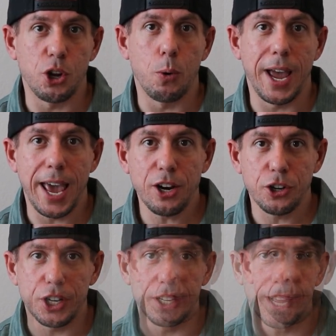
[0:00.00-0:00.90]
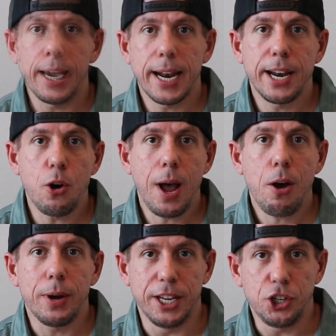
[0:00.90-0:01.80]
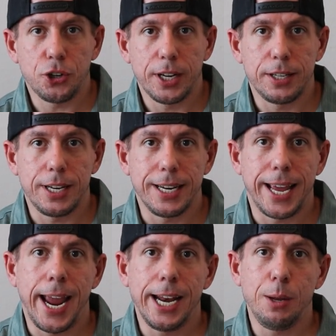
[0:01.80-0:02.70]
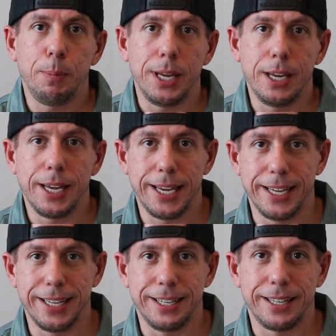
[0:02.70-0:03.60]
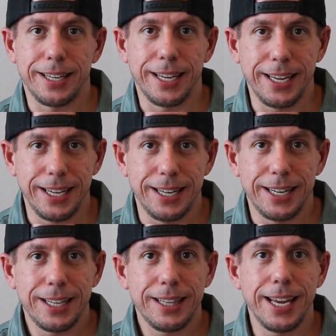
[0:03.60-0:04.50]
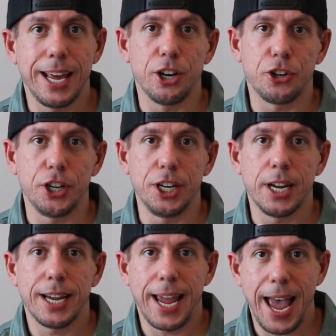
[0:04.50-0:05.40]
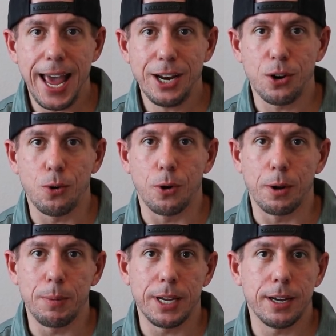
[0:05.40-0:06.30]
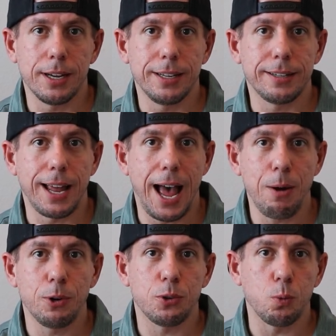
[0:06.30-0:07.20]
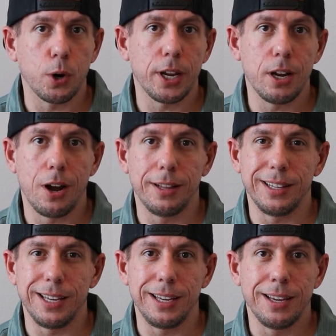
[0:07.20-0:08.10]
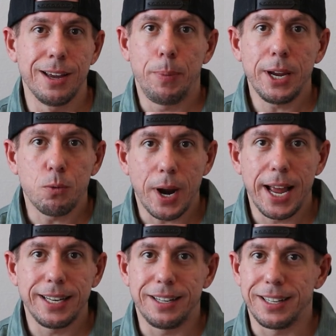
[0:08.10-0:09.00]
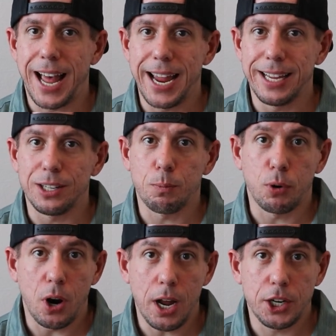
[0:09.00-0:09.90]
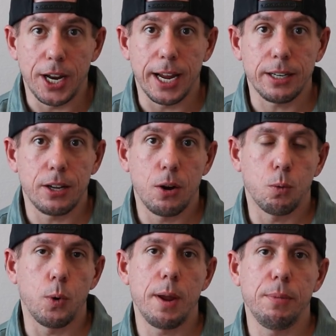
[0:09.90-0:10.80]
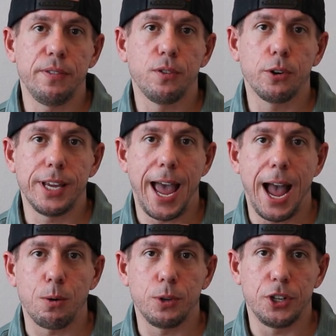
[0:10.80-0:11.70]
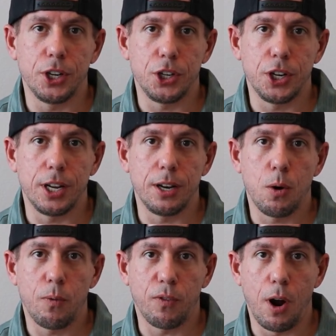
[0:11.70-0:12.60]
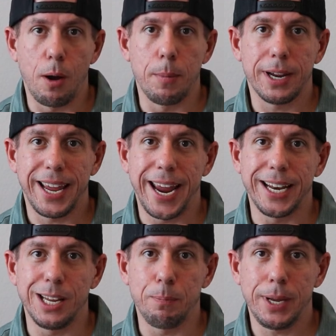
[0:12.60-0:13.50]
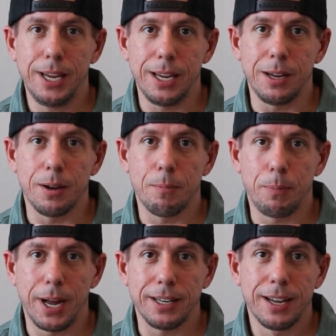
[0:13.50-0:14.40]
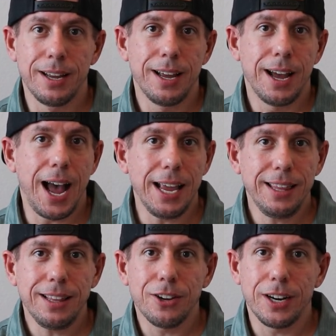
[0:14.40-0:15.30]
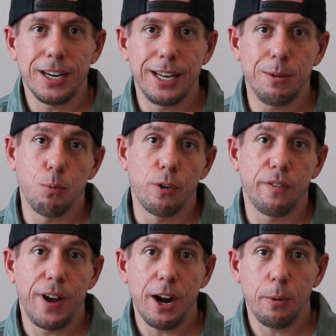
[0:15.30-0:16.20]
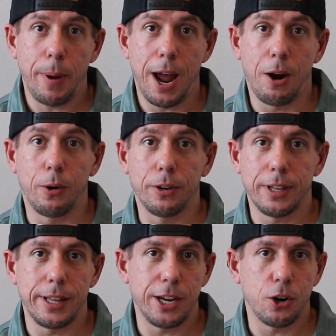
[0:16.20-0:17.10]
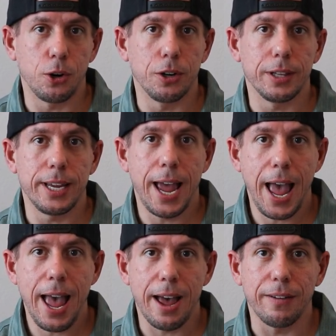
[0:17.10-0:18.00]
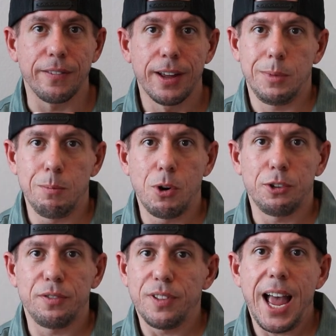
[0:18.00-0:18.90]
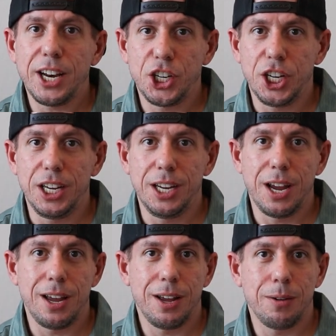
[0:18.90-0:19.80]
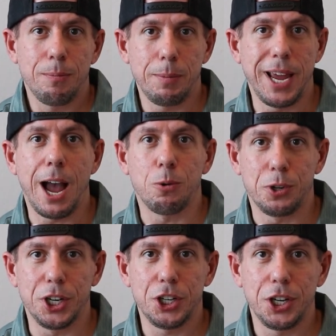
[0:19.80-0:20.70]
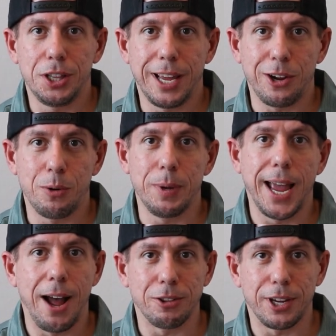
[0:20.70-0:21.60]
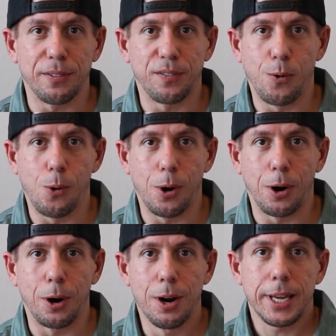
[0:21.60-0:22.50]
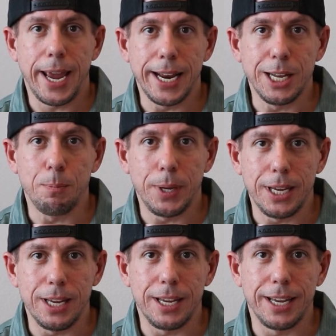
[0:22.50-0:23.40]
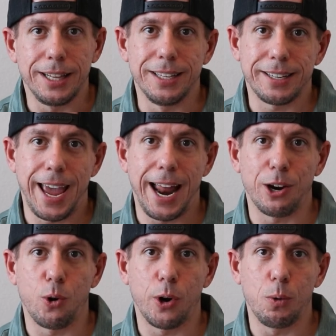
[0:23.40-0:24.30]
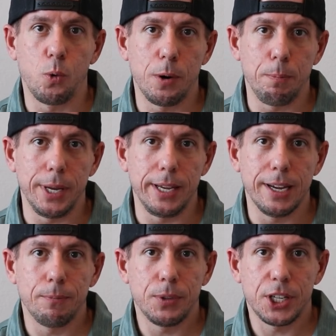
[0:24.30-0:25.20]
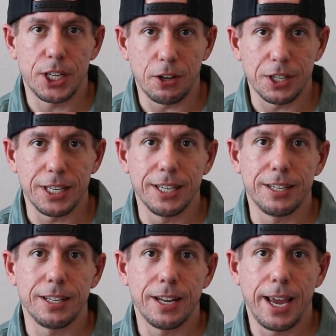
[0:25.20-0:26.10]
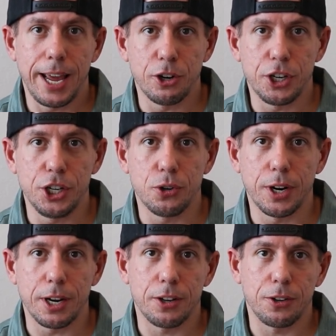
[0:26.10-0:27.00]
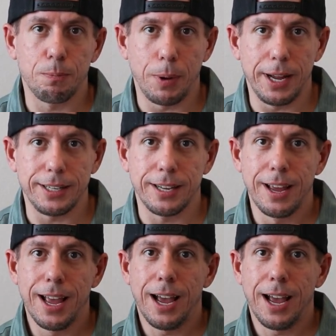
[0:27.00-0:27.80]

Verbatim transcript: Zoa Energy. And I know how interested KDP is in the energy category because I was working on the Big Red Science project right before the acquisition from KDP. But I think they're going to need more firepower than they currently have. The most flashy, maybe acquisition that could be out there for KDP in this category would be Celsius energy drinks, but